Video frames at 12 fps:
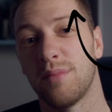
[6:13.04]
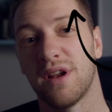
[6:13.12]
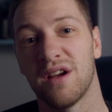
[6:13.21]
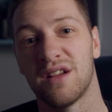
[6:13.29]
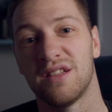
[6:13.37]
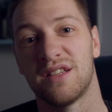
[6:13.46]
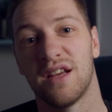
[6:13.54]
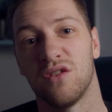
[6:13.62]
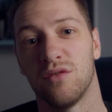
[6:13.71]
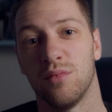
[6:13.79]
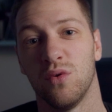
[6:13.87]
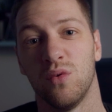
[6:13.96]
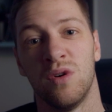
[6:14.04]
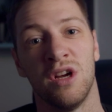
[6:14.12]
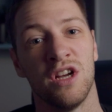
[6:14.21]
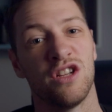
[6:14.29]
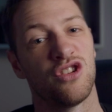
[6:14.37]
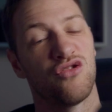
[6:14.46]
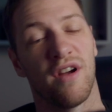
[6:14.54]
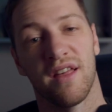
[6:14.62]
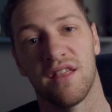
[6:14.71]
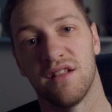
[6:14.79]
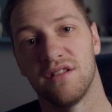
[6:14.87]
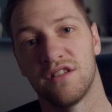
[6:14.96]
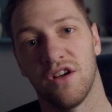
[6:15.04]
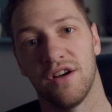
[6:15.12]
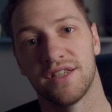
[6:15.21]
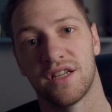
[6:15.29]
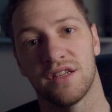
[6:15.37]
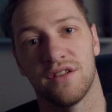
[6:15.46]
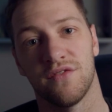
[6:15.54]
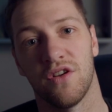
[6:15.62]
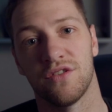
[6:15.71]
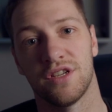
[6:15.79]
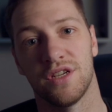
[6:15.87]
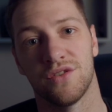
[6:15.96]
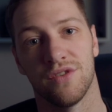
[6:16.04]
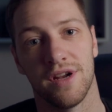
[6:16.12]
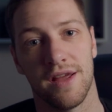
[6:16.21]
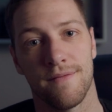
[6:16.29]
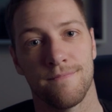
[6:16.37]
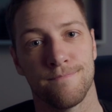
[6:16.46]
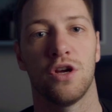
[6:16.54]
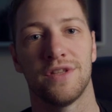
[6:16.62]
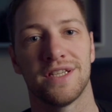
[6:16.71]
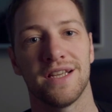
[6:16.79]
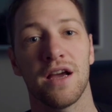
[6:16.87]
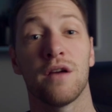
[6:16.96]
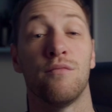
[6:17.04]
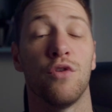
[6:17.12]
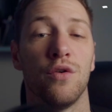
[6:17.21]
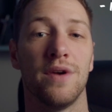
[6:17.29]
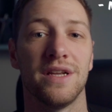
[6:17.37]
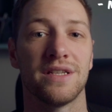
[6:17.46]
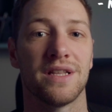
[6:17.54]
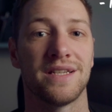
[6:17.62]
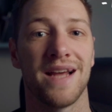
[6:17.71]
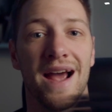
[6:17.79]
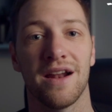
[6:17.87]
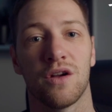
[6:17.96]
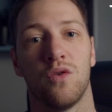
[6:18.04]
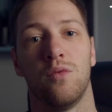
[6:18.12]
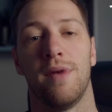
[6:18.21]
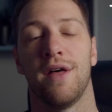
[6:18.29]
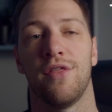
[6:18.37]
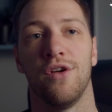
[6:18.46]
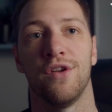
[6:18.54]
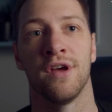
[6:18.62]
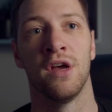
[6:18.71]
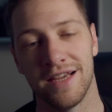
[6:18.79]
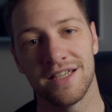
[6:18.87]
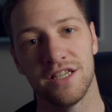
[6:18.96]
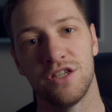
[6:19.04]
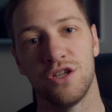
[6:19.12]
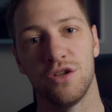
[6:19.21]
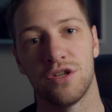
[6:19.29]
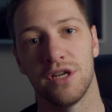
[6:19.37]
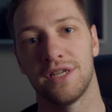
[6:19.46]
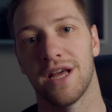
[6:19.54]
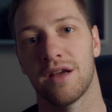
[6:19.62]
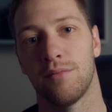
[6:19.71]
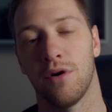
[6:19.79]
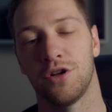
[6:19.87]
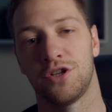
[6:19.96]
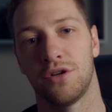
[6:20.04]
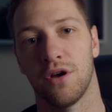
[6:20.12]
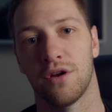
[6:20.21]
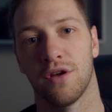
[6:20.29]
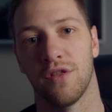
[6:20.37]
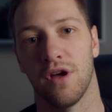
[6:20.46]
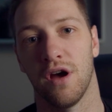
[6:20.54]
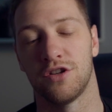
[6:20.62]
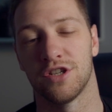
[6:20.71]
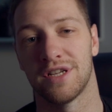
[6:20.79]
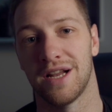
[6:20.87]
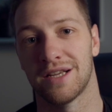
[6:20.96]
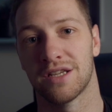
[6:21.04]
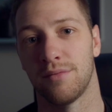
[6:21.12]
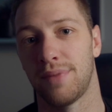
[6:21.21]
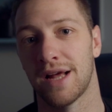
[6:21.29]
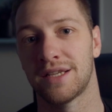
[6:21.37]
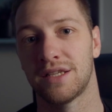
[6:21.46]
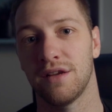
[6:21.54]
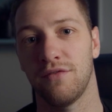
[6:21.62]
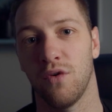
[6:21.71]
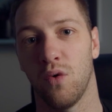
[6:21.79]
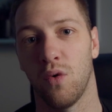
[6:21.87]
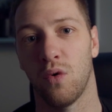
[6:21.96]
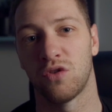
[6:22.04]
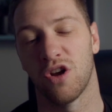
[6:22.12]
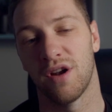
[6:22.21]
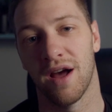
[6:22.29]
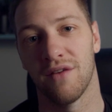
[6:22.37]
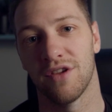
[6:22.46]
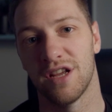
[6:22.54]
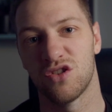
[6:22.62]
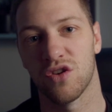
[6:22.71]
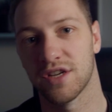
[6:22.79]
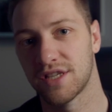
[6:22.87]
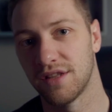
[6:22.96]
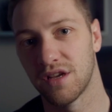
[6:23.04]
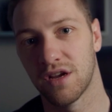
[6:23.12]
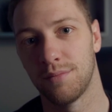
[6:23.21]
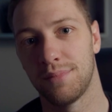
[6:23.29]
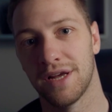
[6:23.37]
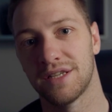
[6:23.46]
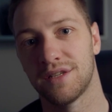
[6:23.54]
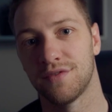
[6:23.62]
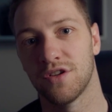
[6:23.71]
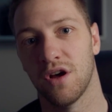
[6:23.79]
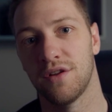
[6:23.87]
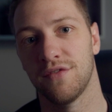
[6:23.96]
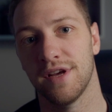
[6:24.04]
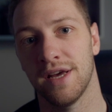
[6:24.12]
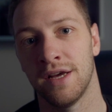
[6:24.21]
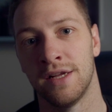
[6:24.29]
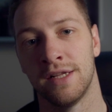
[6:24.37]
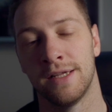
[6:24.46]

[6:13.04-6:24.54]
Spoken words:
been a considerable strength and size disadvantage really. So the second route is the technical method. This is usually taken by judoka that are just less competitive or don't have an interest in the competitive side of it.